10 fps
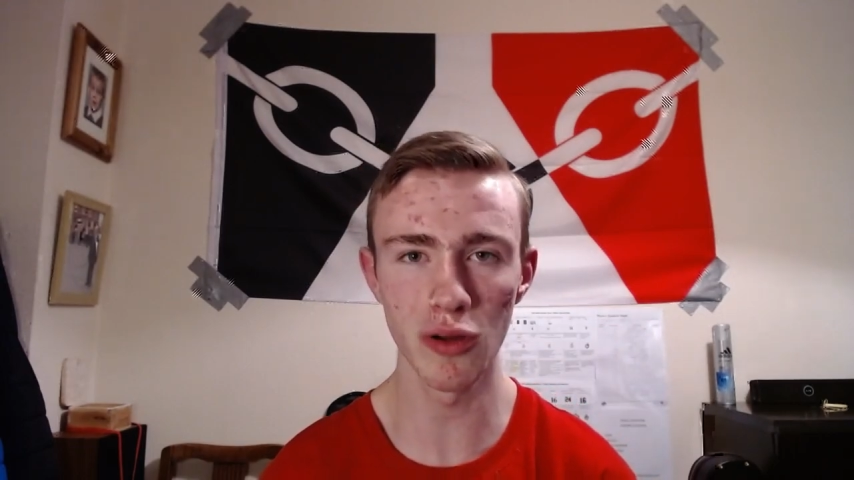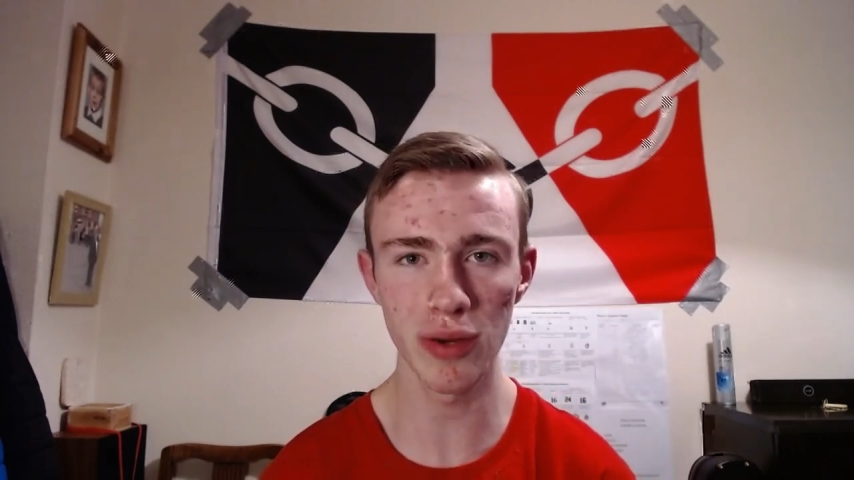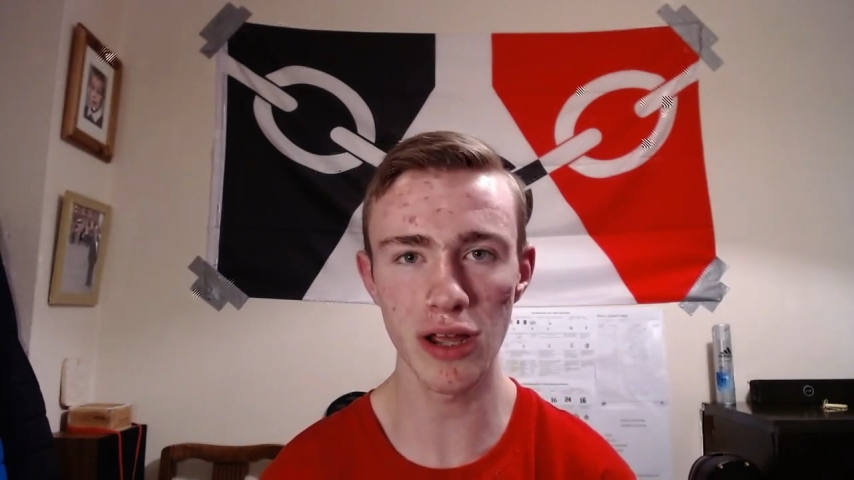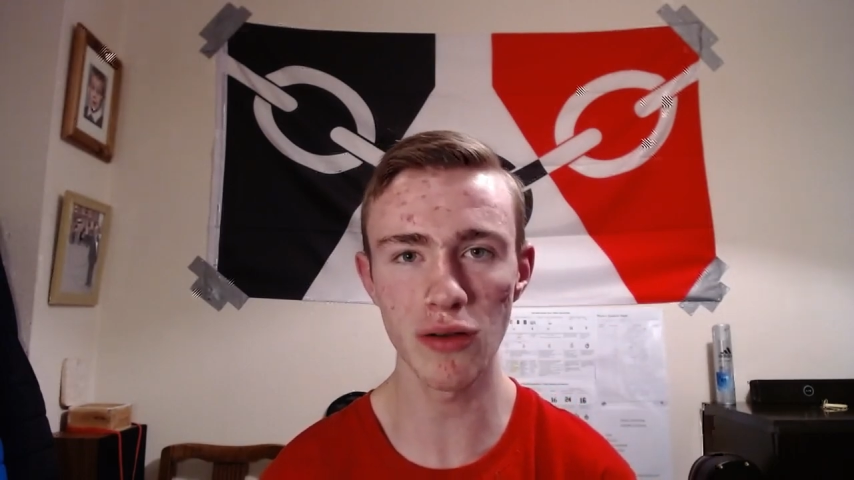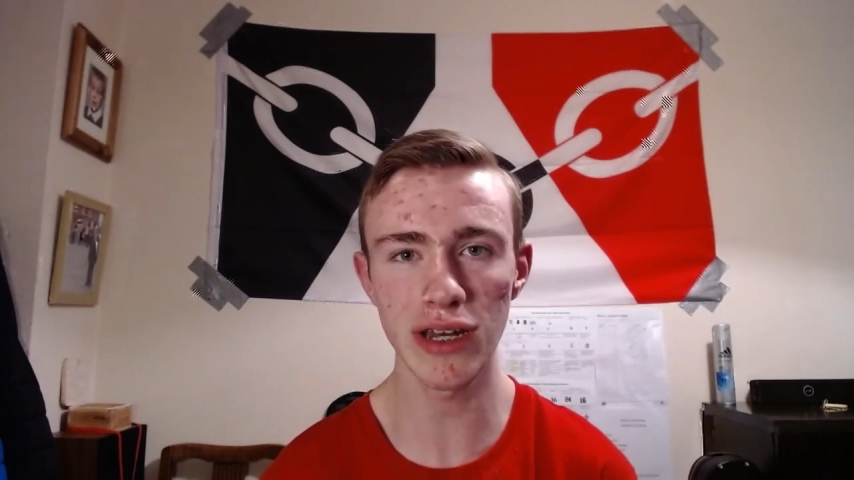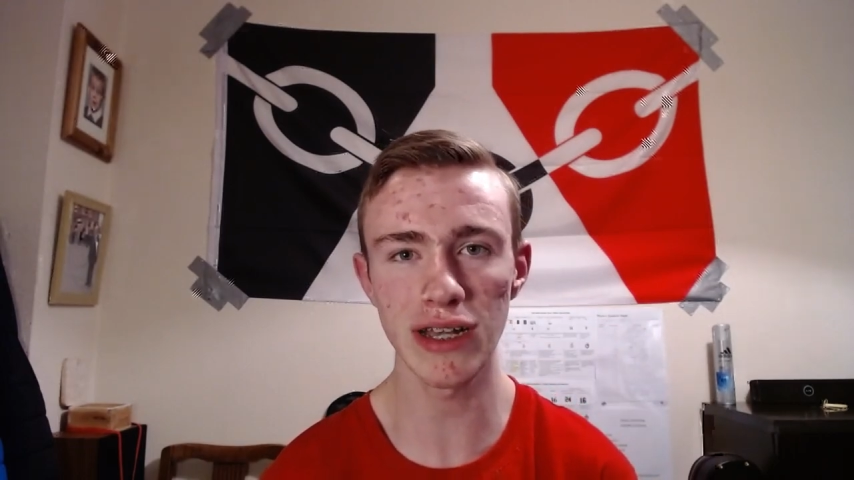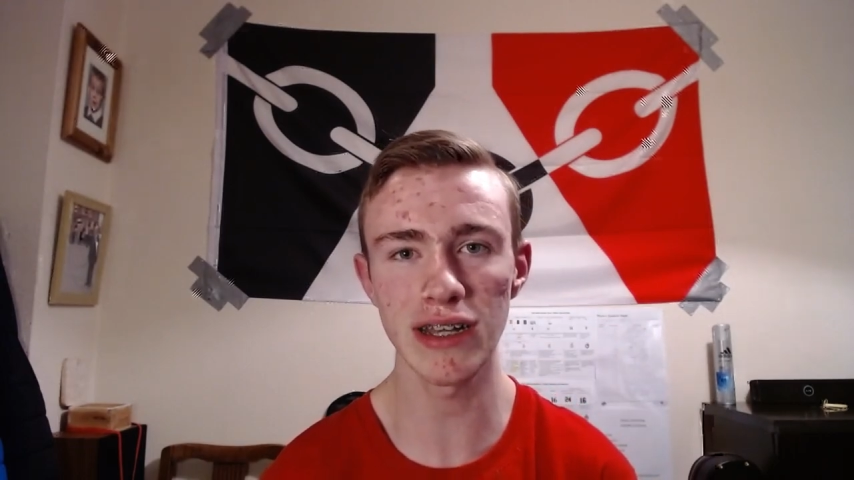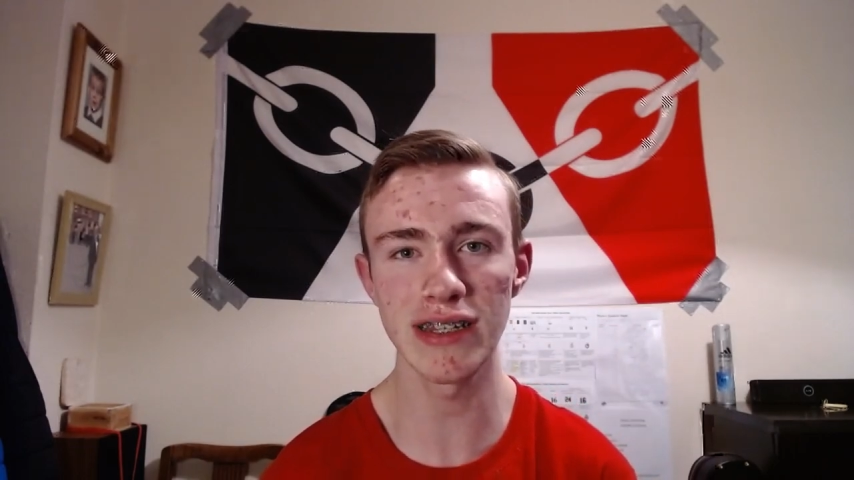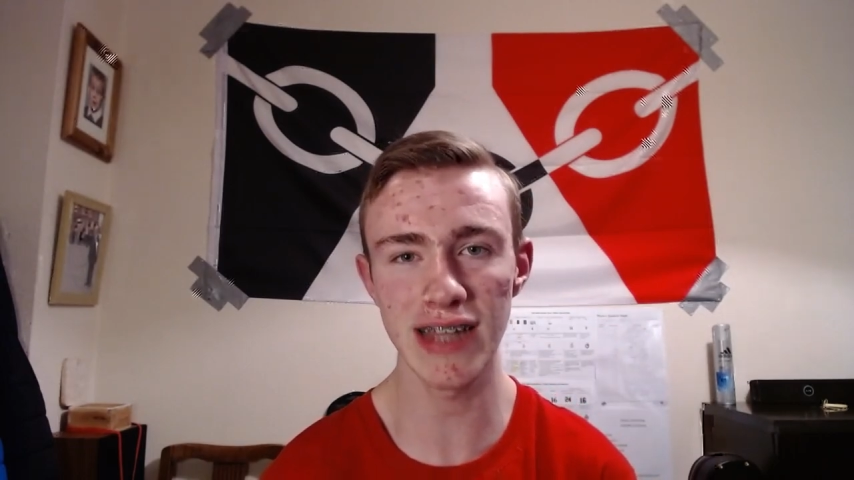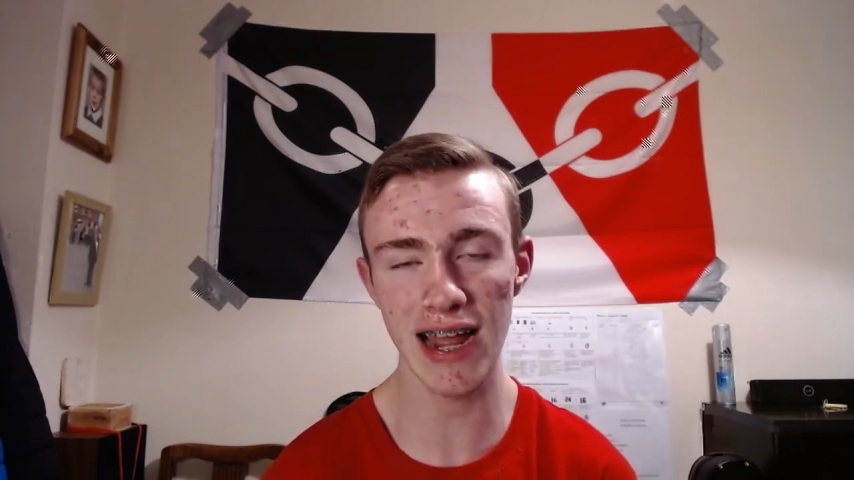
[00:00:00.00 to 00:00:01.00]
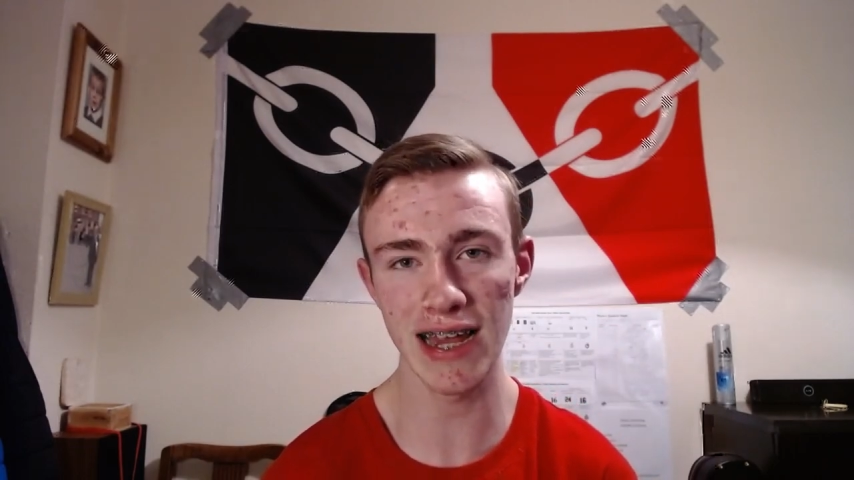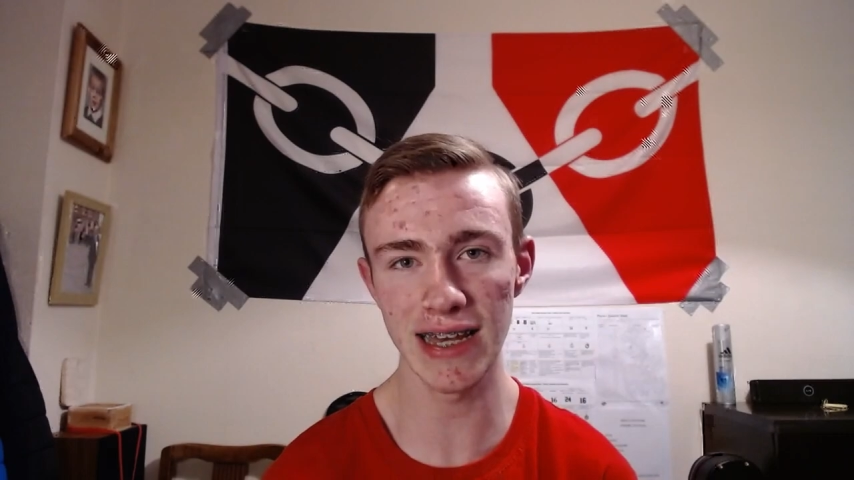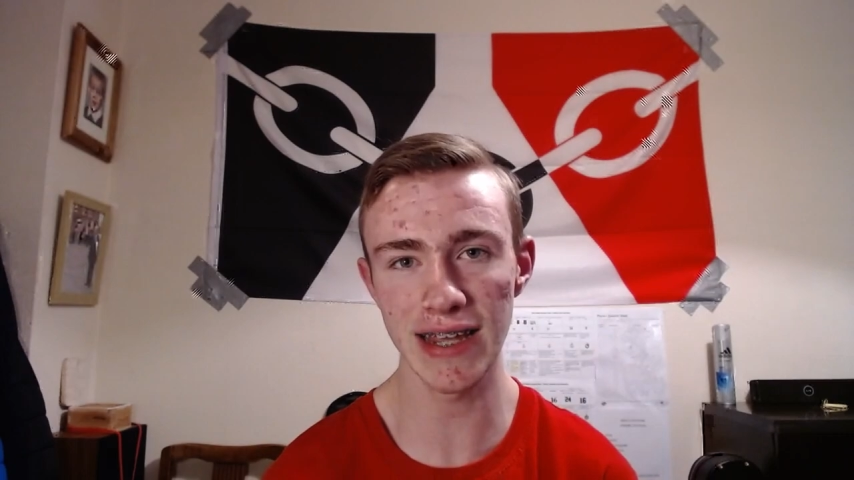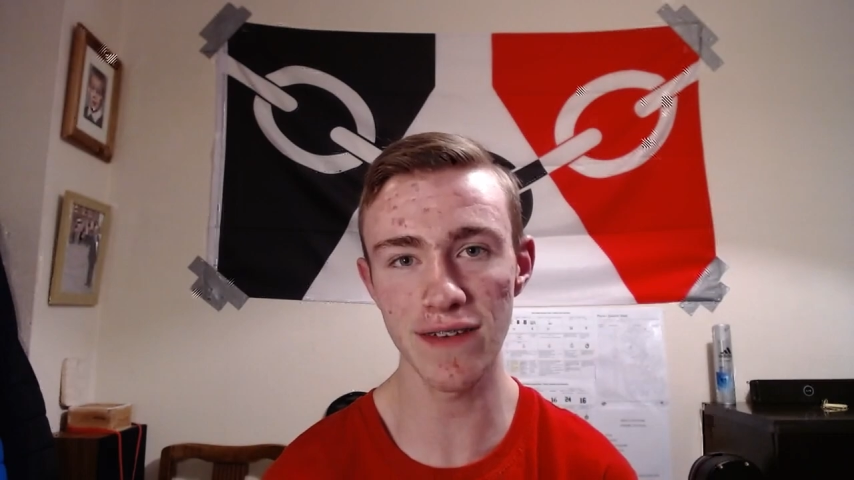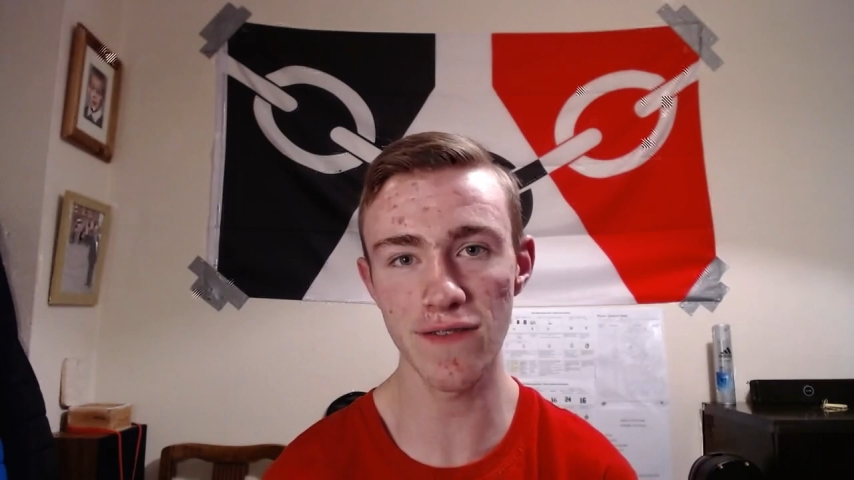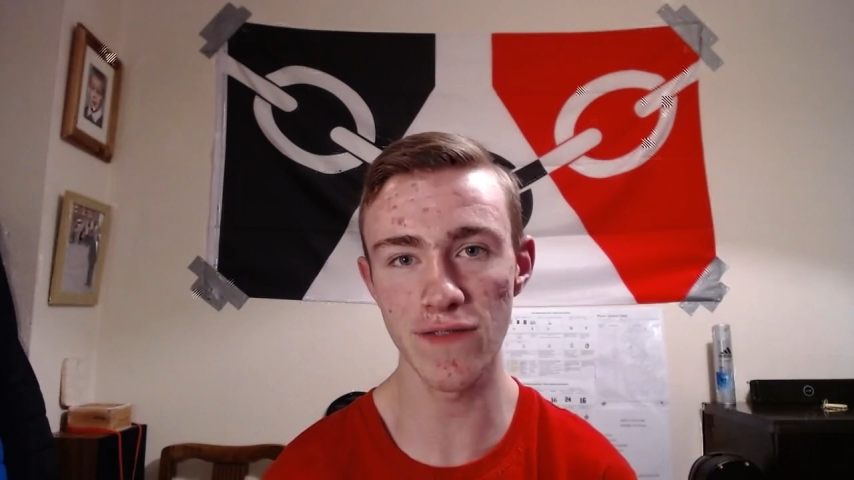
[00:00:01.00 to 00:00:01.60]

uploading daily,